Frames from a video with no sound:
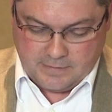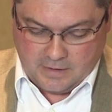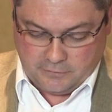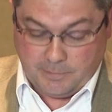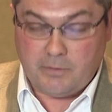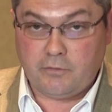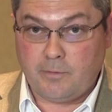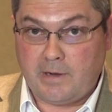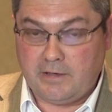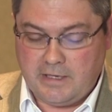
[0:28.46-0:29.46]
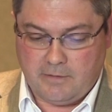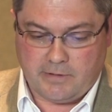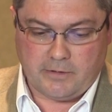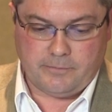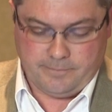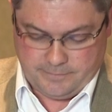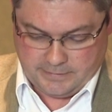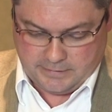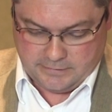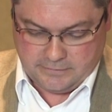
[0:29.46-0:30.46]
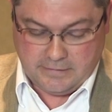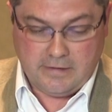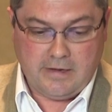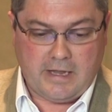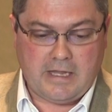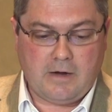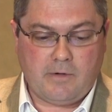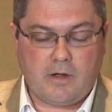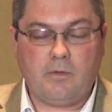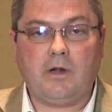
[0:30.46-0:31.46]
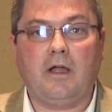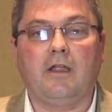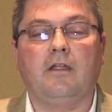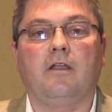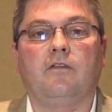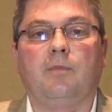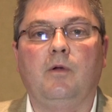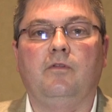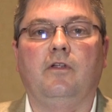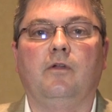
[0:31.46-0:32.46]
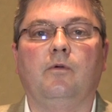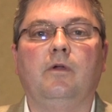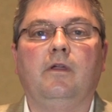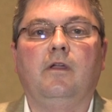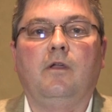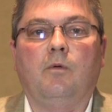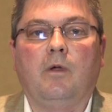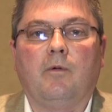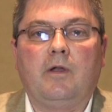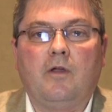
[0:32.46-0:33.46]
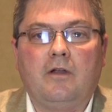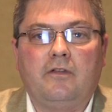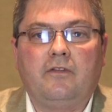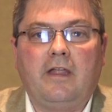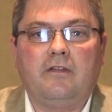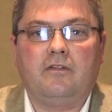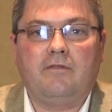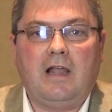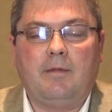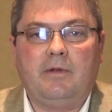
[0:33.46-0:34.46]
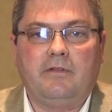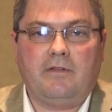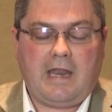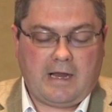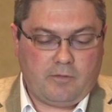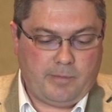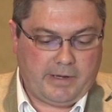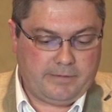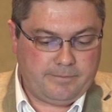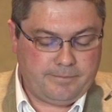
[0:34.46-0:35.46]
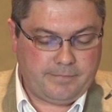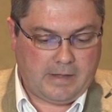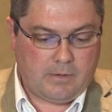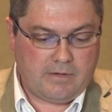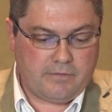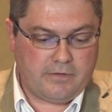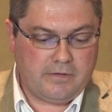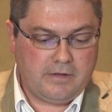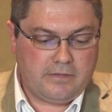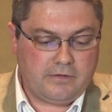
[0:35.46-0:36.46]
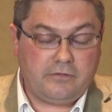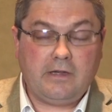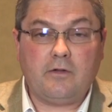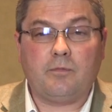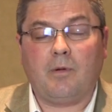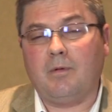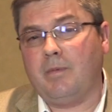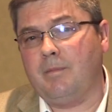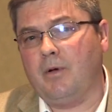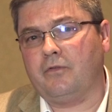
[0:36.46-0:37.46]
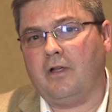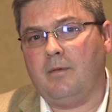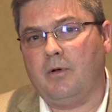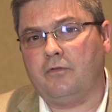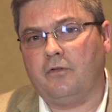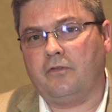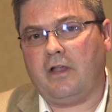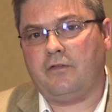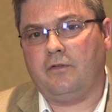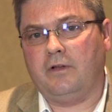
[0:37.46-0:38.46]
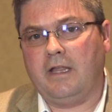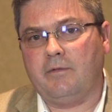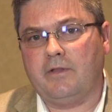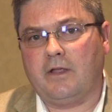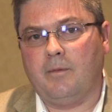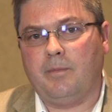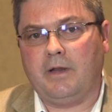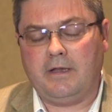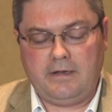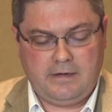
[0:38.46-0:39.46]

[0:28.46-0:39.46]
I spoke to you about a year ago, and a year ago when I spoke to you, we were in early stage development of the LacriPen. However, this year has probably been our most successful year in the company,